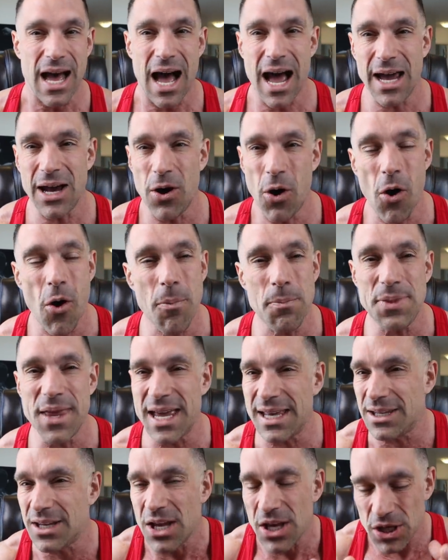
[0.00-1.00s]
I hope
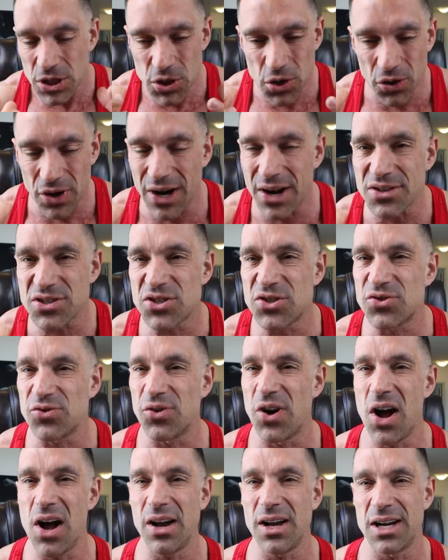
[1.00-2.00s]
that you're
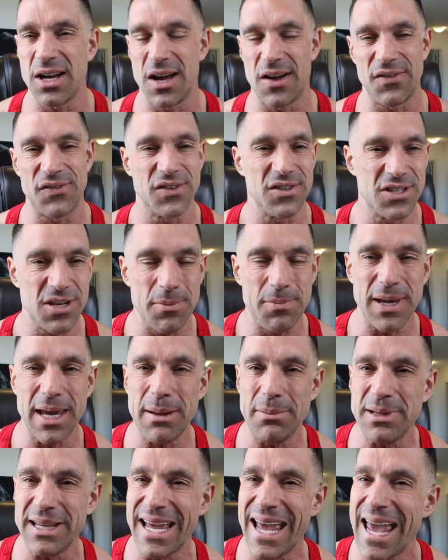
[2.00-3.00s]
strong enough to be
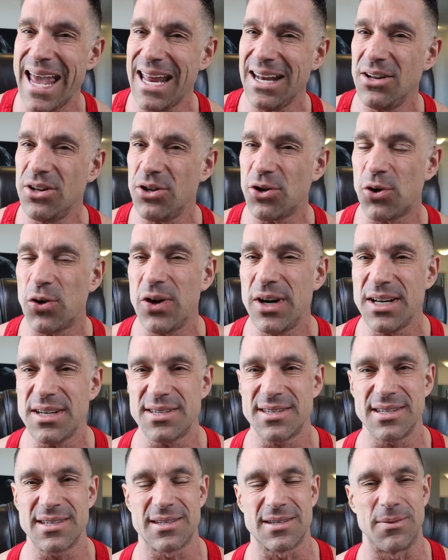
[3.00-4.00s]
able to handle
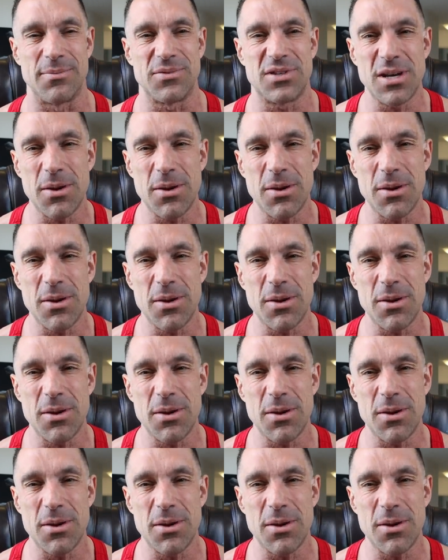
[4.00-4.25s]
criticism,